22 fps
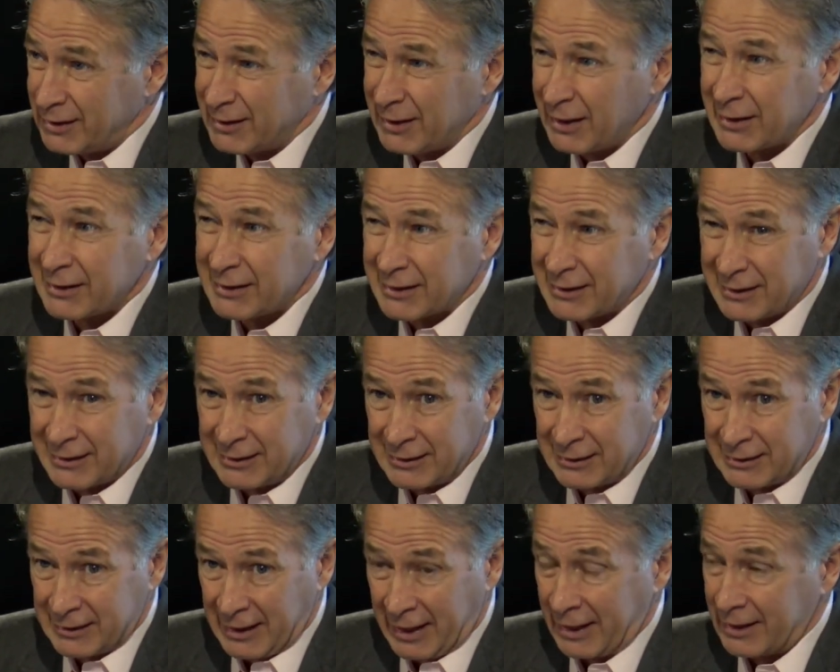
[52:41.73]
just
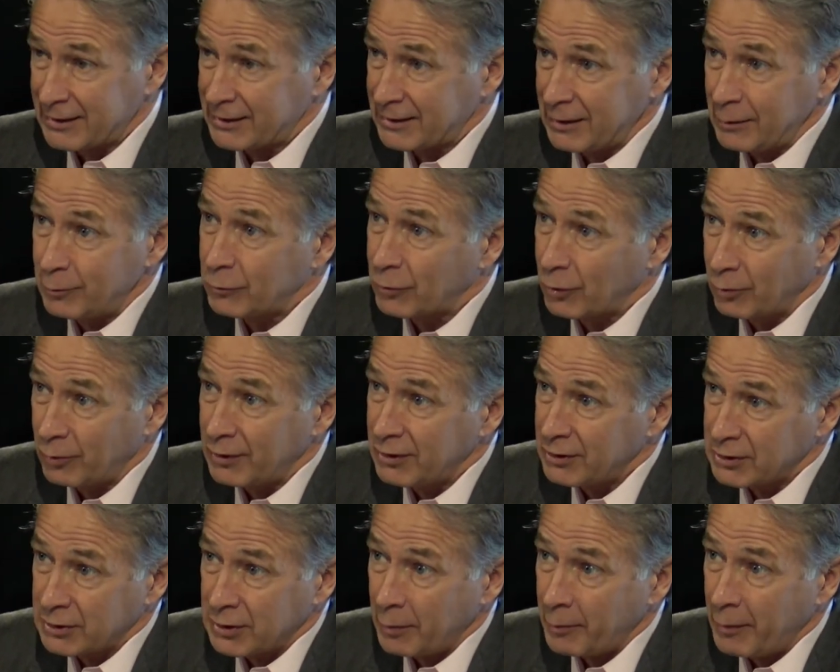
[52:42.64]
can't seem to
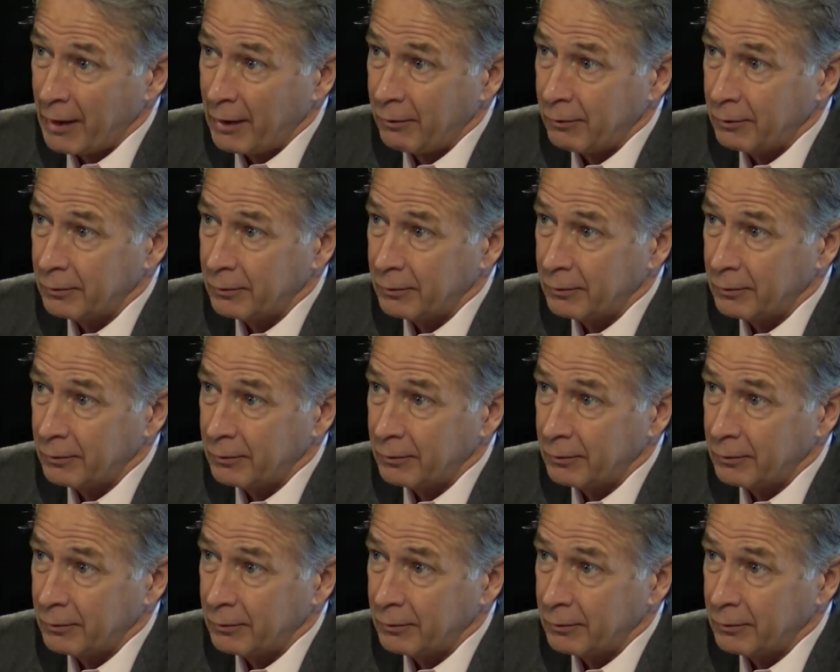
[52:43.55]
reach somehow?